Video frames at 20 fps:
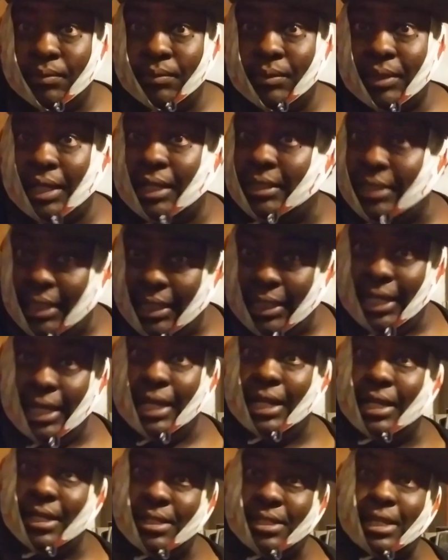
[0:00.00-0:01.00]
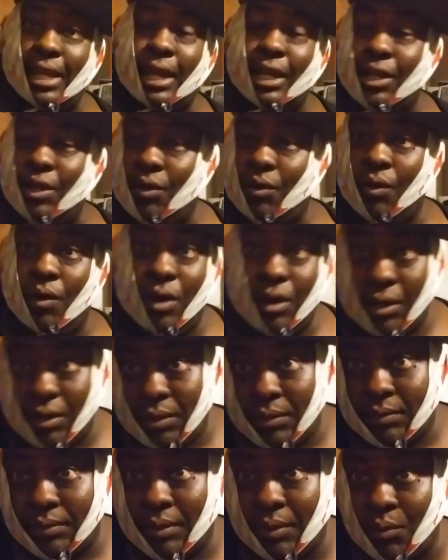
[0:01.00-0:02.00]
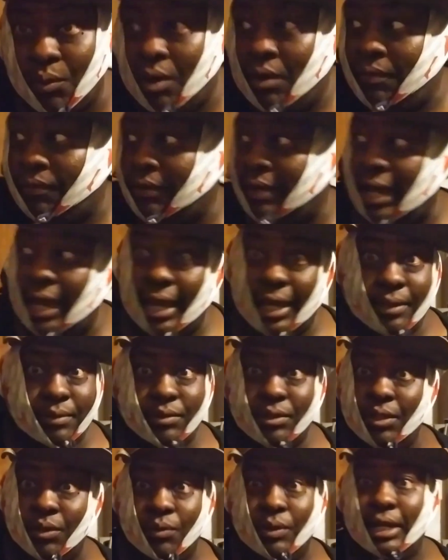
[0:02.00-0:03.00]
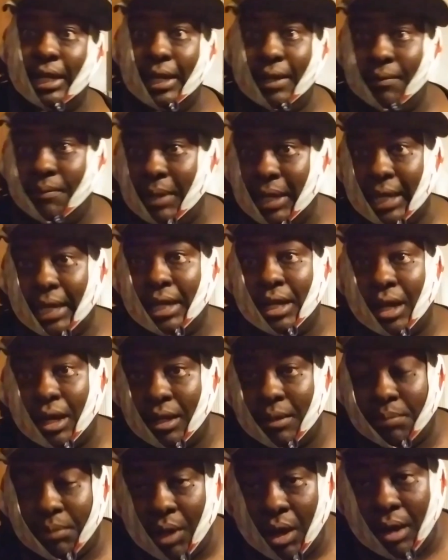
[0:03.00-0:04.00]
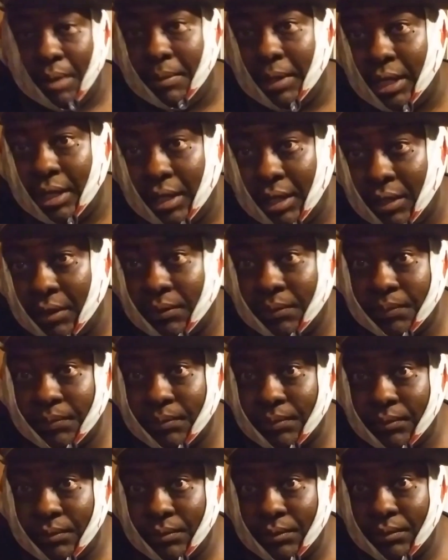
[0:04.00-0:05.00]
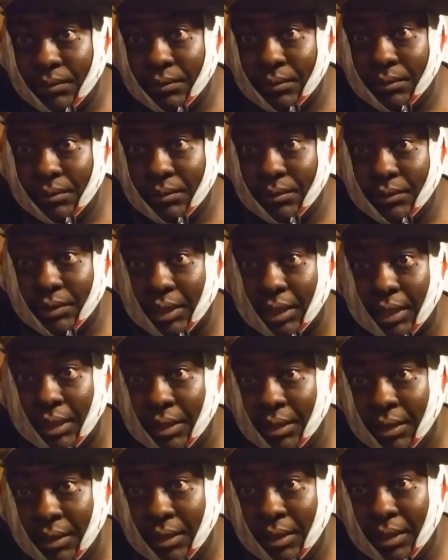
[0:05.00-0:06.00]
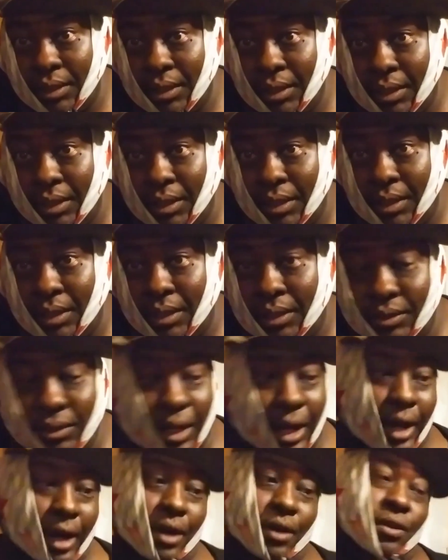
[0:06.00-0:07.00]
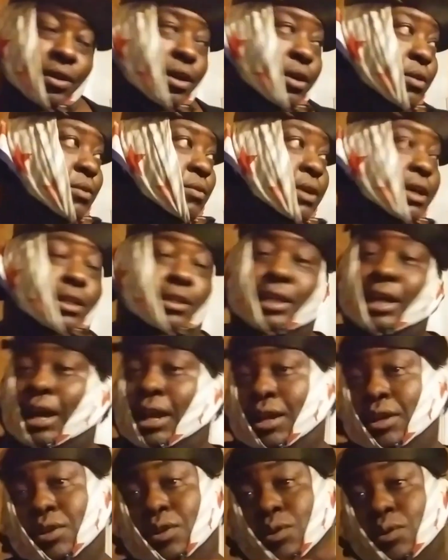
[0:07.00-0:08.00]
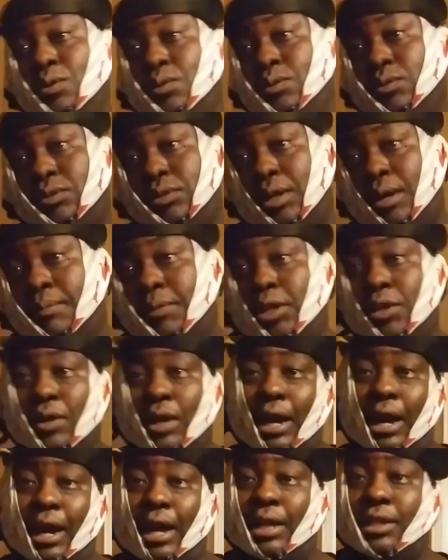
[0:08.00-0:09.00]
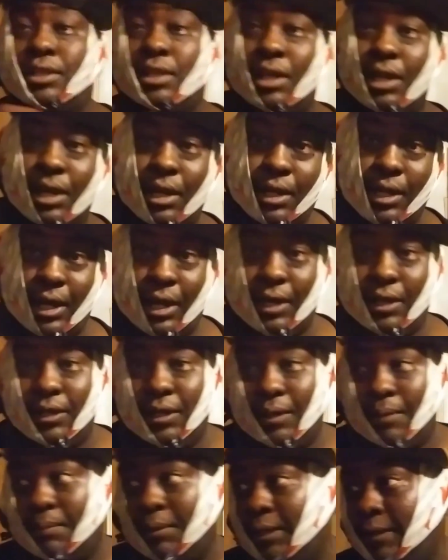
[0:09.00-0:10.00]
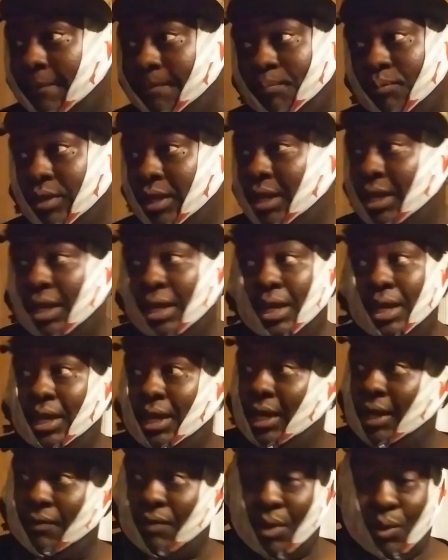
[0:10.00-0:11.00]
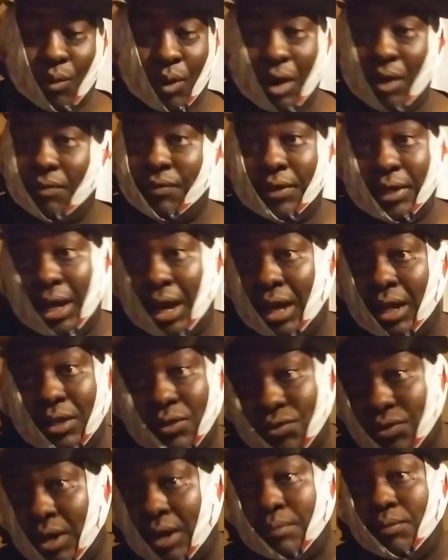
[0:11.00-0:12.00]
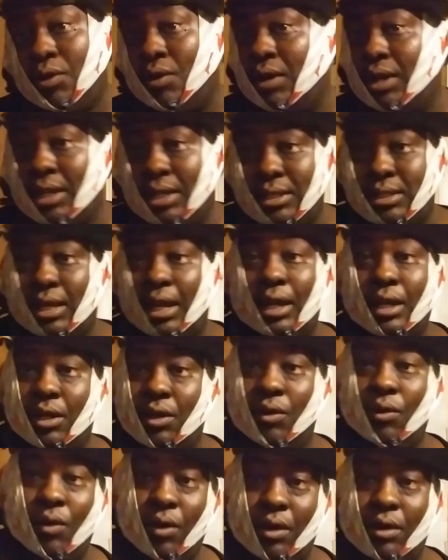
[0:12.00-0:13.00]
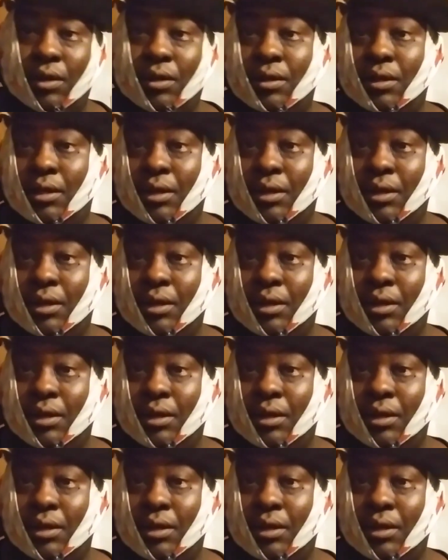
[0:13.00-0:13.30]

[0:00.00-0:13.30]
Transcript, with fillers: Because he did his second order. If it weren't for that, you wouldn't even be getting unemployment now. See? So I don't know what kind of news some of you guys hearing out there, but if it weren't for Donald Trump doing executive order,